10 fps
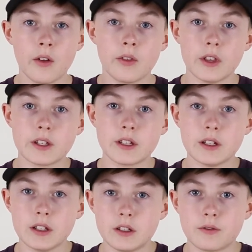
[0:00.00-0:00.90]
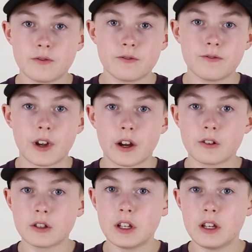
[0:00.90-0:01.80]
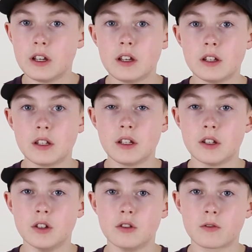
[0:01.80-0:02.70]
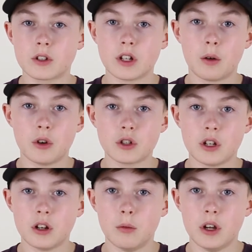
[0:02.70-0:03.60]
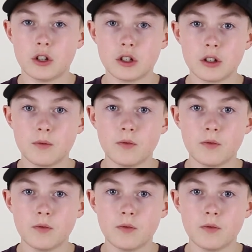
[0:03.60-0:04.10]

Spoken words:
This is fairly easy to do for stop motion animation